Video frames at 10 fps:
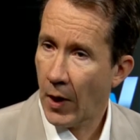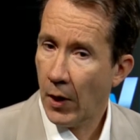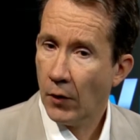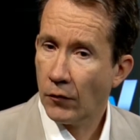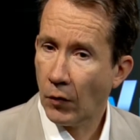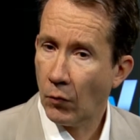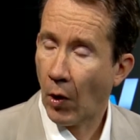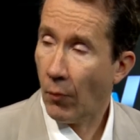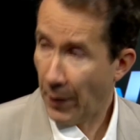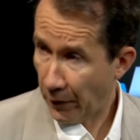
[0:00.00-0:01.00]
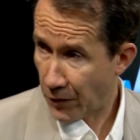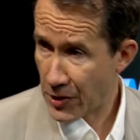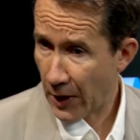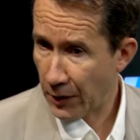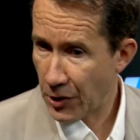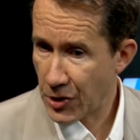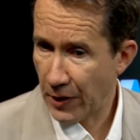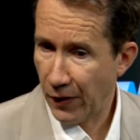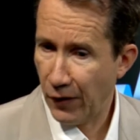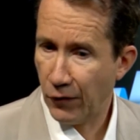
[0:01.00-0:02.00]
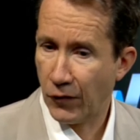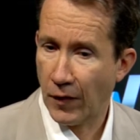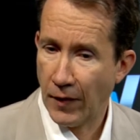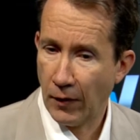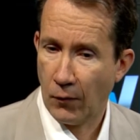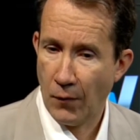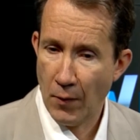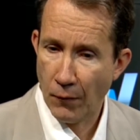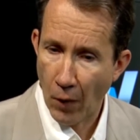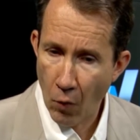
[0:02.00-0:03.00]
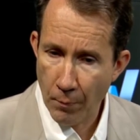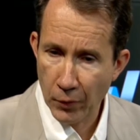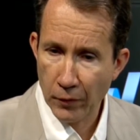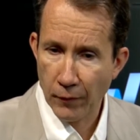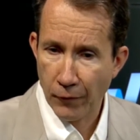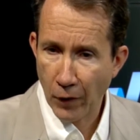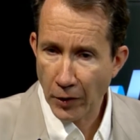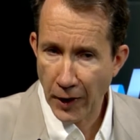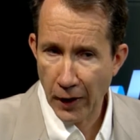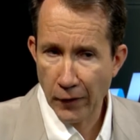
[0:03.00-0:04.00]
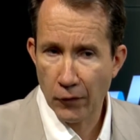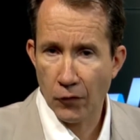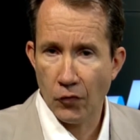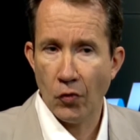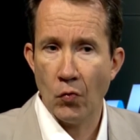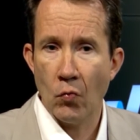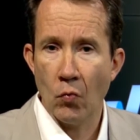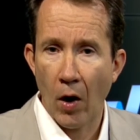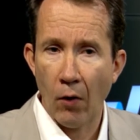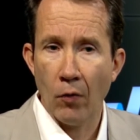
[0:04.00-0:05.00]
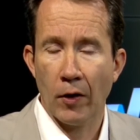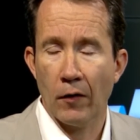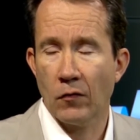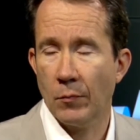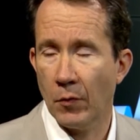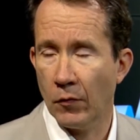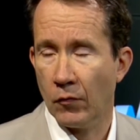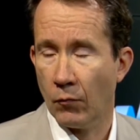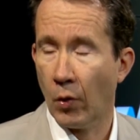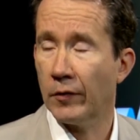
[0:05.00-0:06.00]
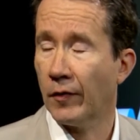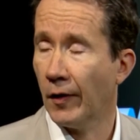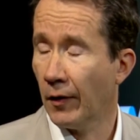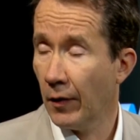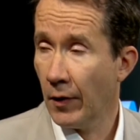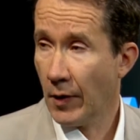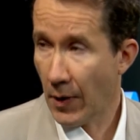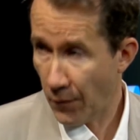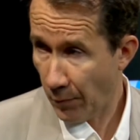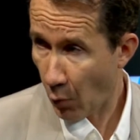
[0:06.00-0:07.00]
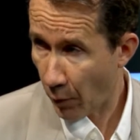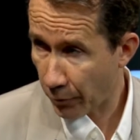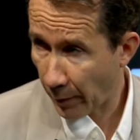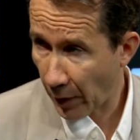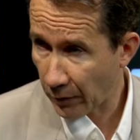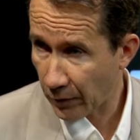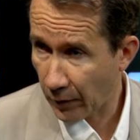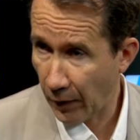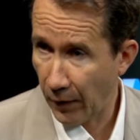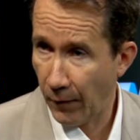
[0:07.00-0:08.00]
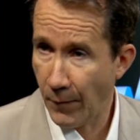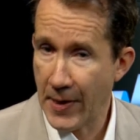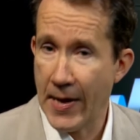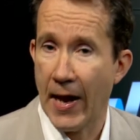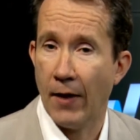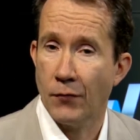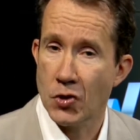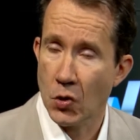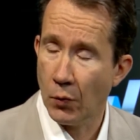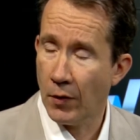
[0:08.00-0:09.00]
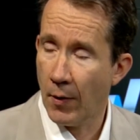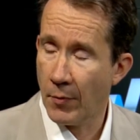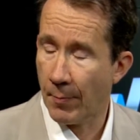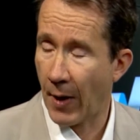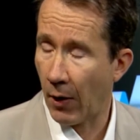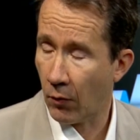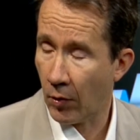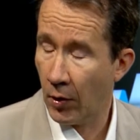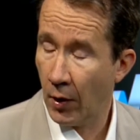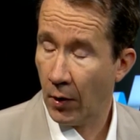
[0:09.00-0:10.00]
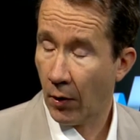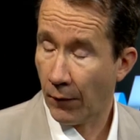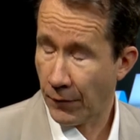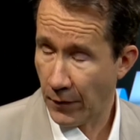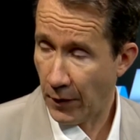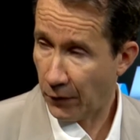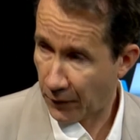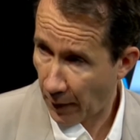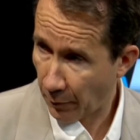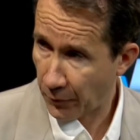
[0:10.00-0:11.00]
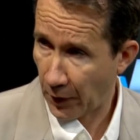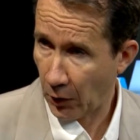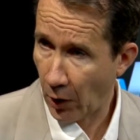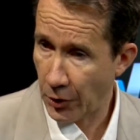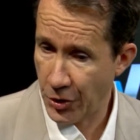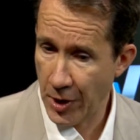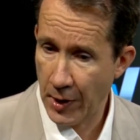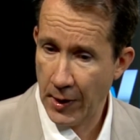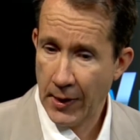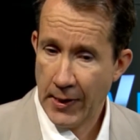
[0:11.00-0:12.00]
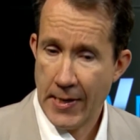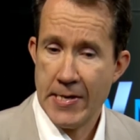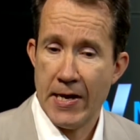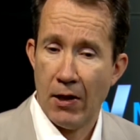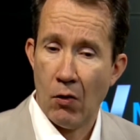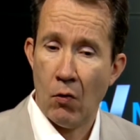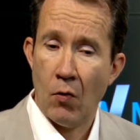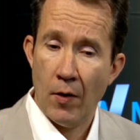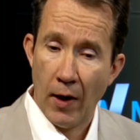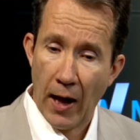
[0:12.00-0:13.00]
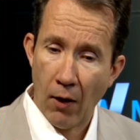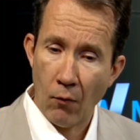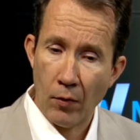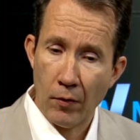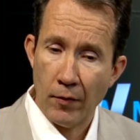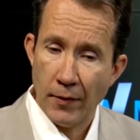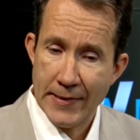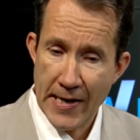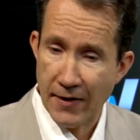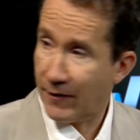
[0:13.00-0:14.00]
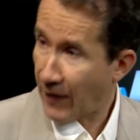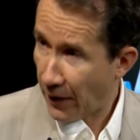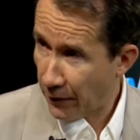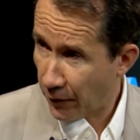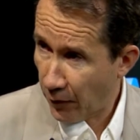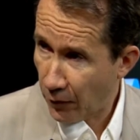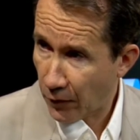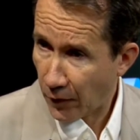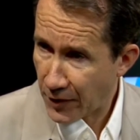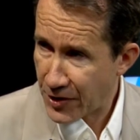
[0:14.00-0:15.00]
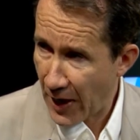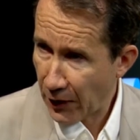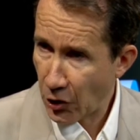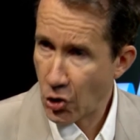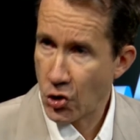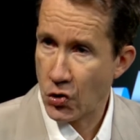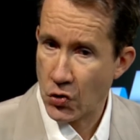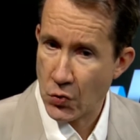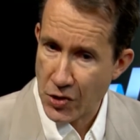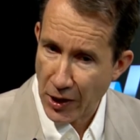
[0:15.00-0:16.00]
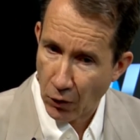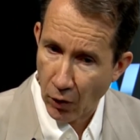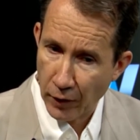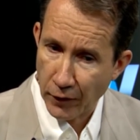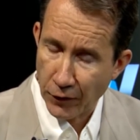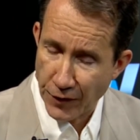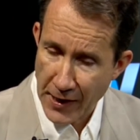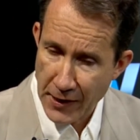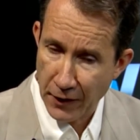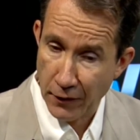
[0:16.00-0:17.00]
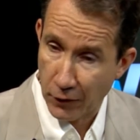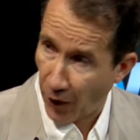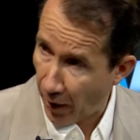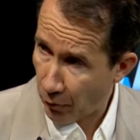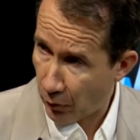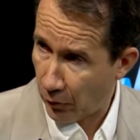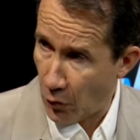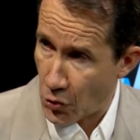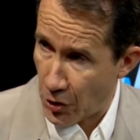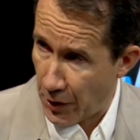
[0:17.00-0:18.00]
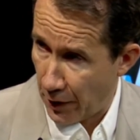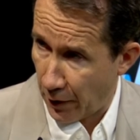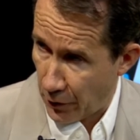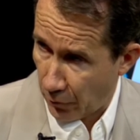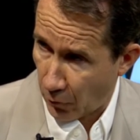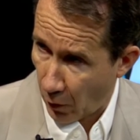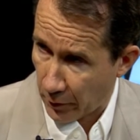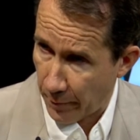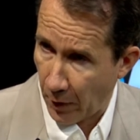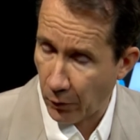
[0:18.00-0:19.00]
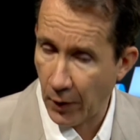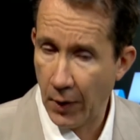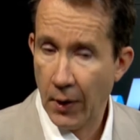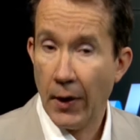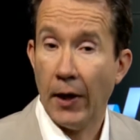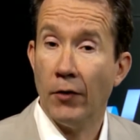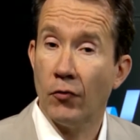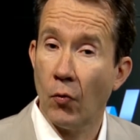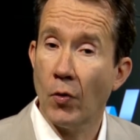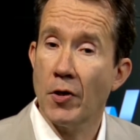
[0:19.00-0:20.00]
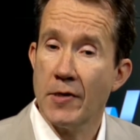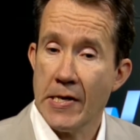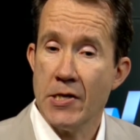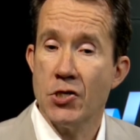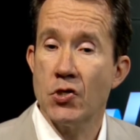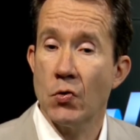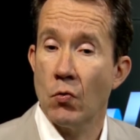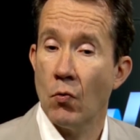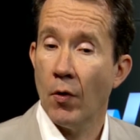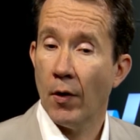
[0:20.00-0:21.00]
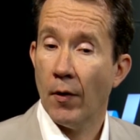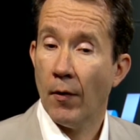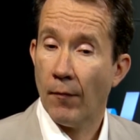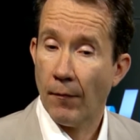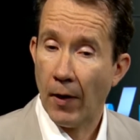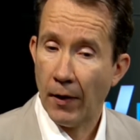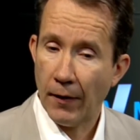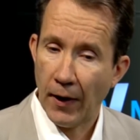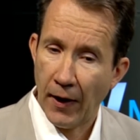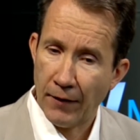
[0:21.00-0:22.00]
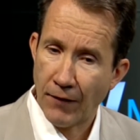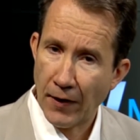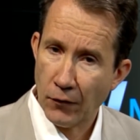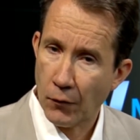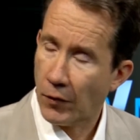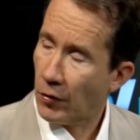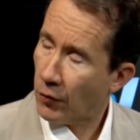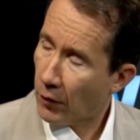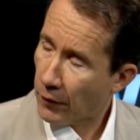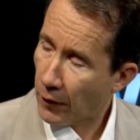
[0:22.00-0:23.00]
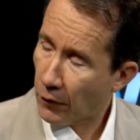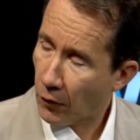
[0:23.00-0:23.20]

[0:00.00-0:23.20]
So our biggest challenge is that we've opened the floodgates to our customers wanting even more from us. We have shown them the power of this type of technology, and now our data scientists are challenged to take all this data in this high resolution data I just talked about and turn it into advice for the utilities in